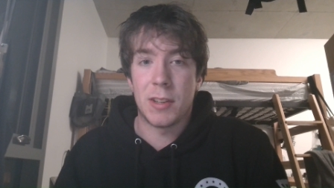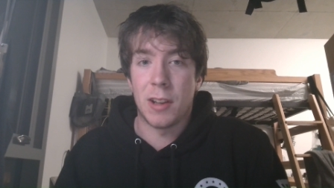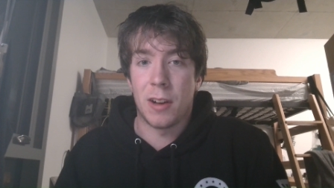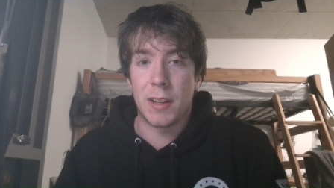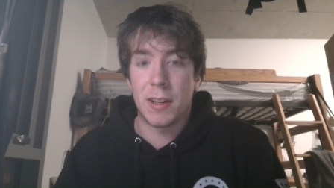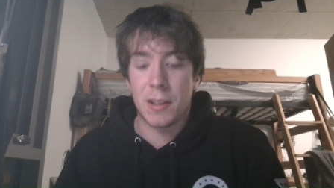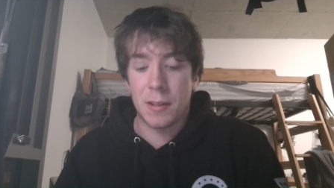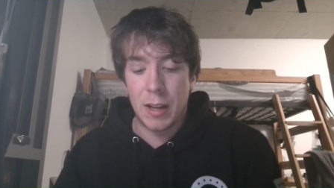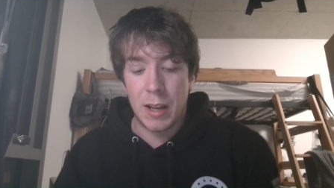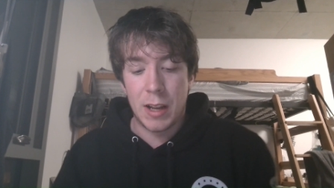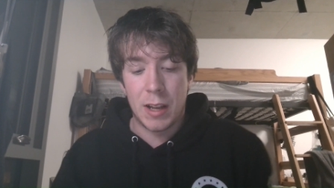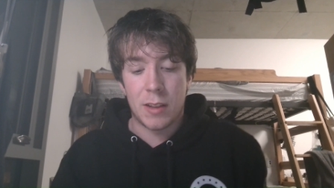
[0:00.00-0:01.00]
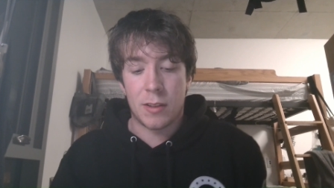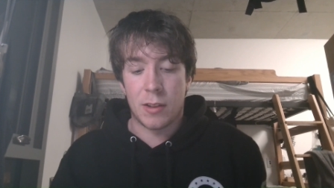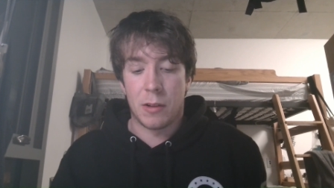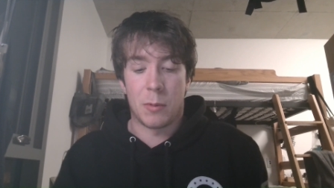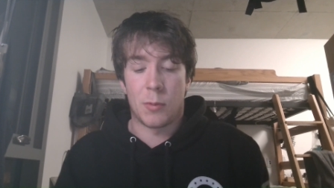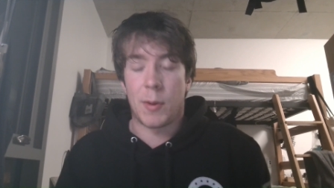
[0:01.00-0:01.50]
to y'all here.
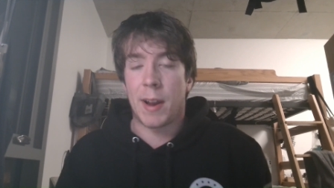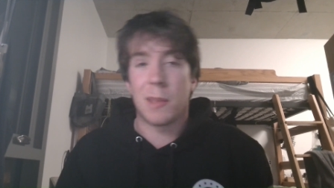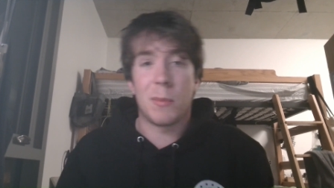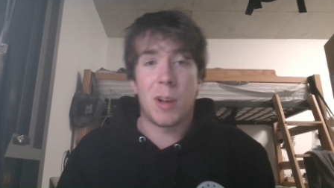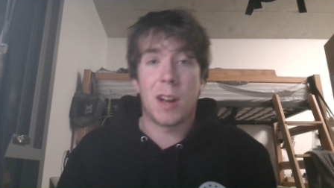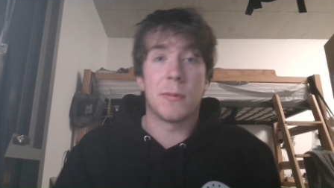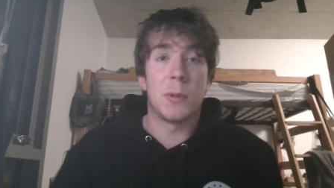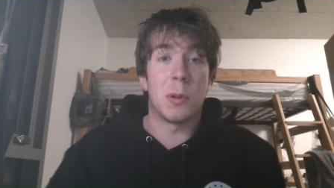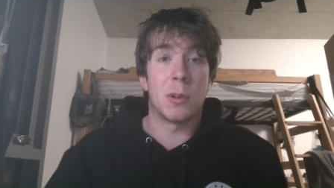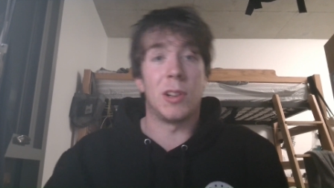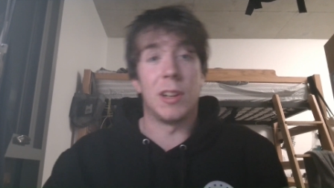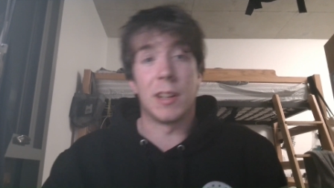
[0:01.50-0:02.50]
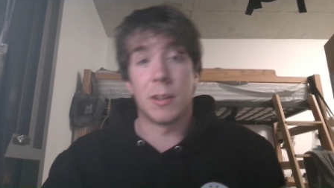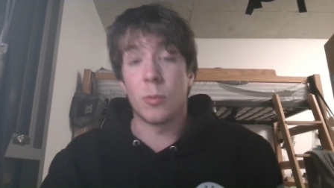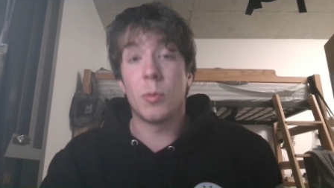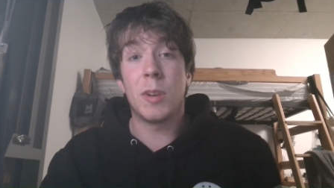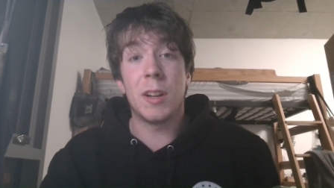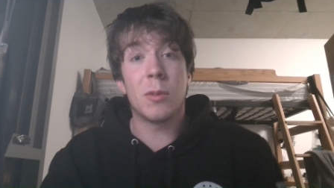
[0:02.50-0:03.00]
So I'm gonna rattle them off real quick.
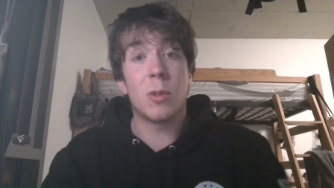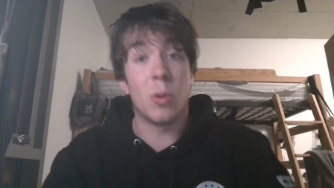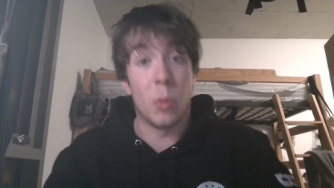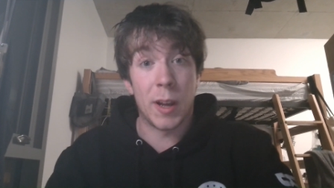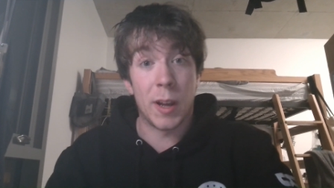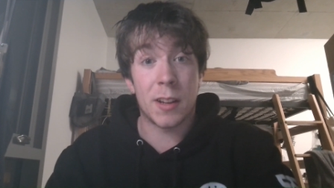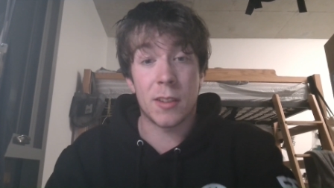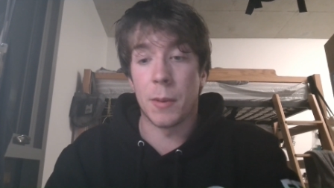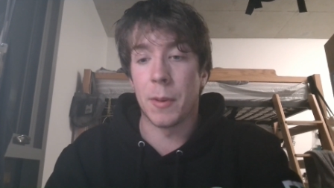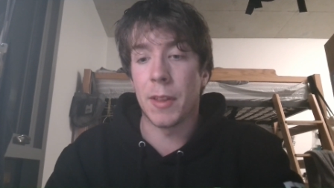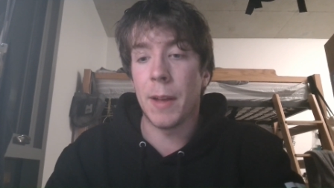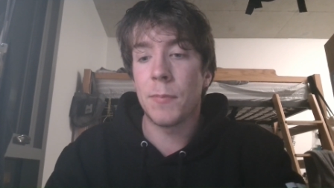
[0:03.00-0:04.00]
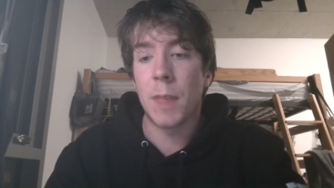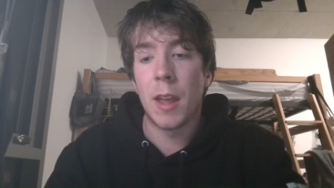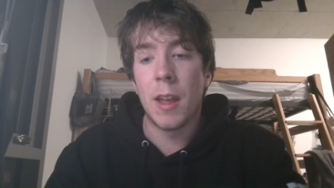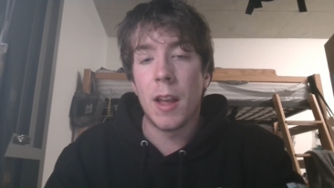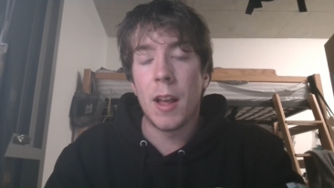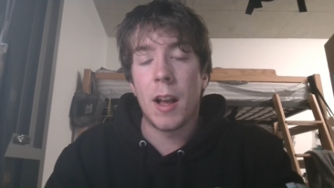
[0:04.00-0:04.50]
Real quick. Sorry about
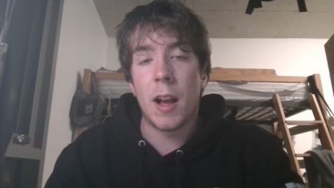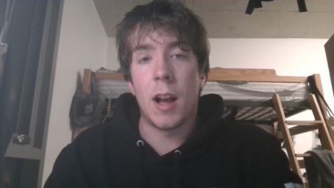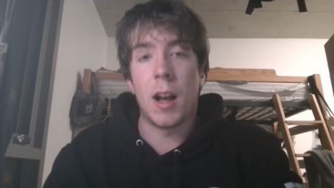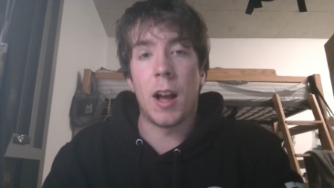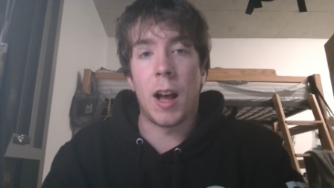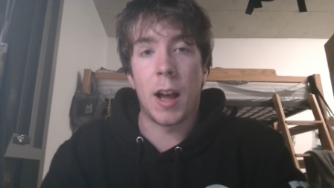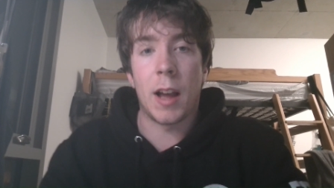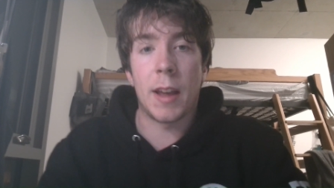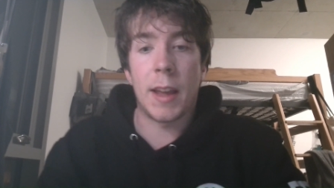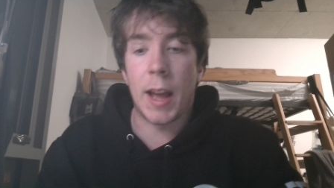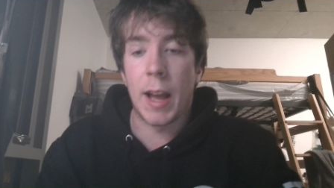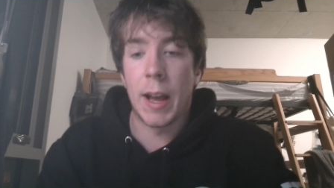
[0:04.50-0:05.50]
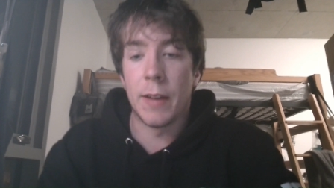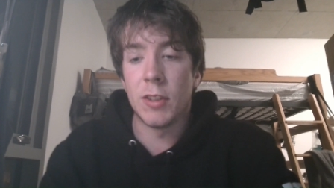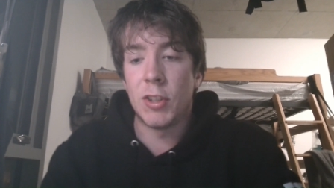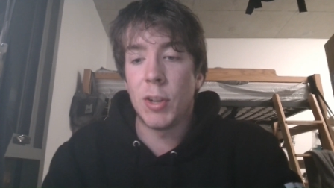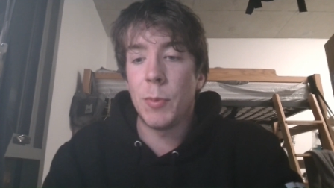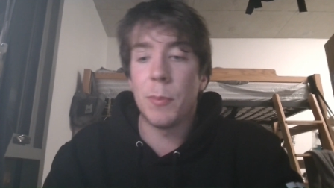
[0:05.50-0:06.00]
that. Uh, I have
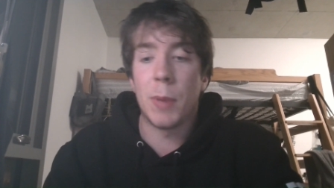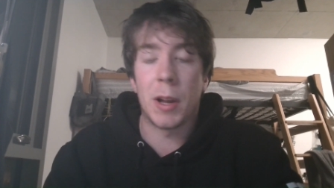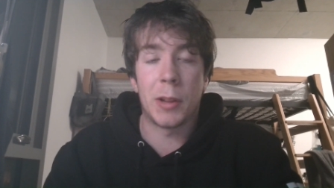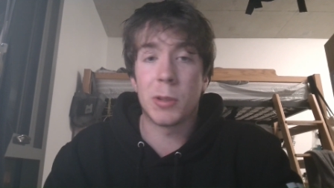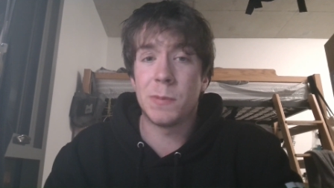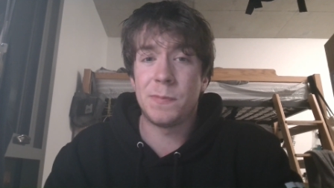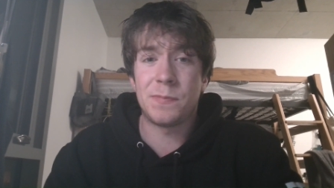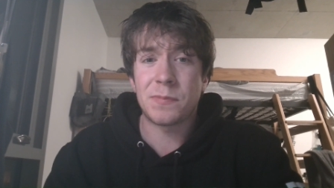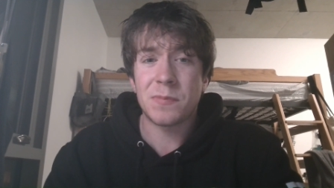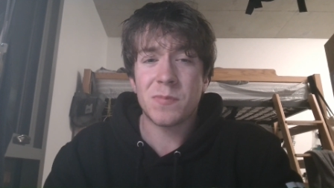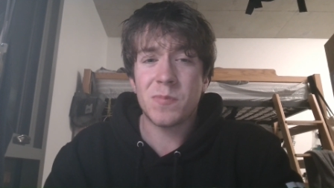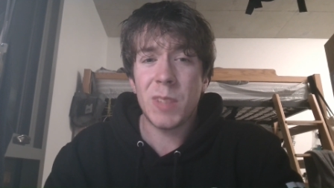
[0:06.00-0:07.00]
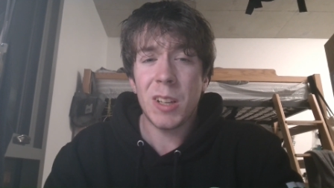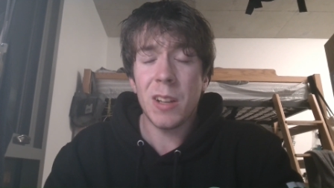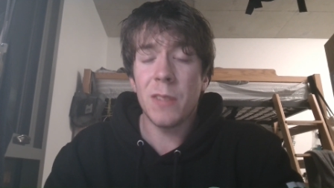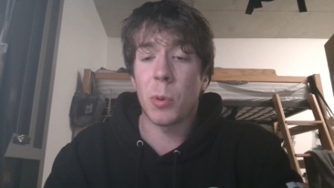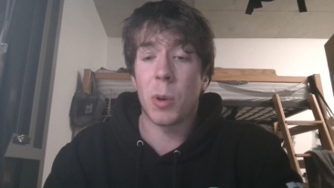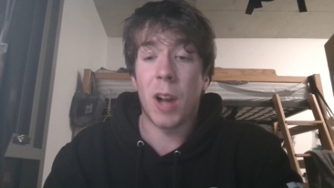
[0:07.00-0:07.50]
Jimmy Butler
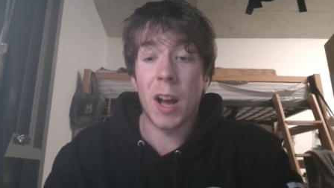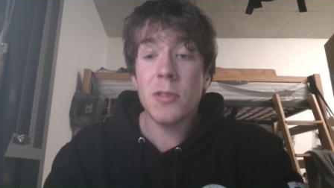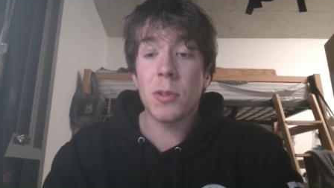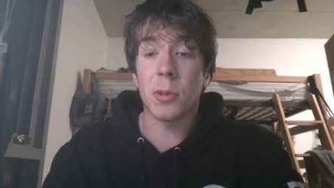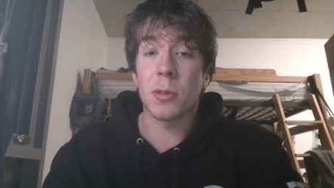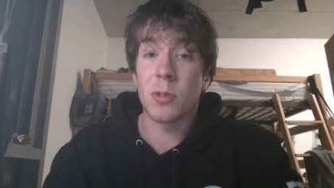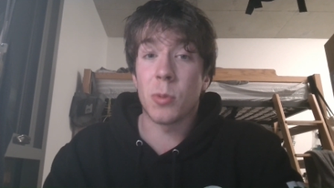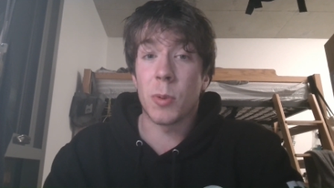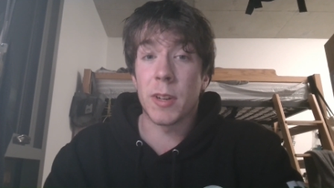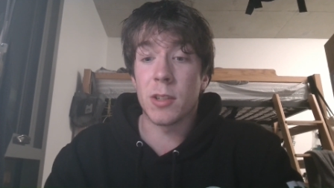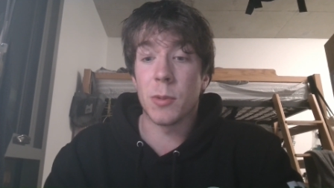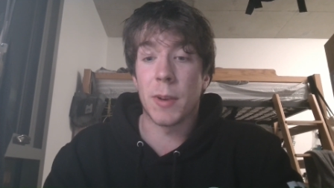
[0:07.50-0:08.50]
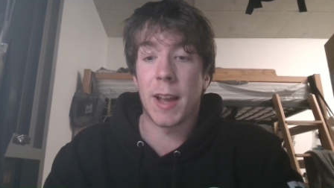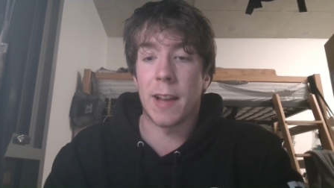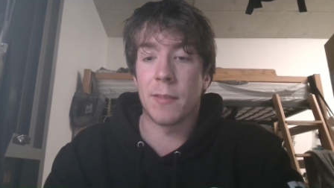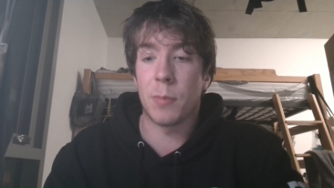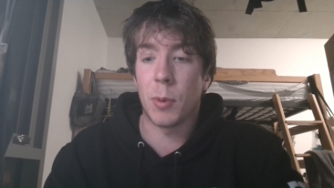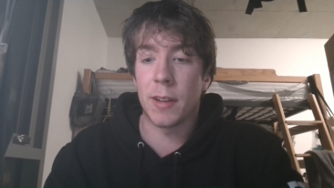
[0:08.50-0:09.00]
for under 22 and a
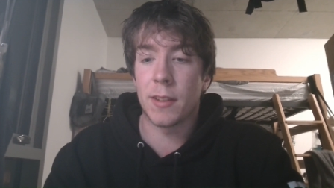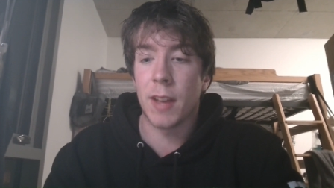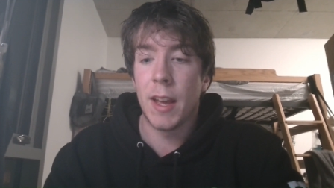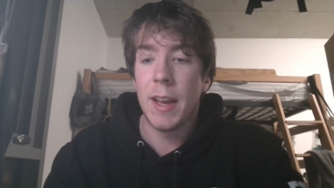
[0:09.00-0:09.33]
half points.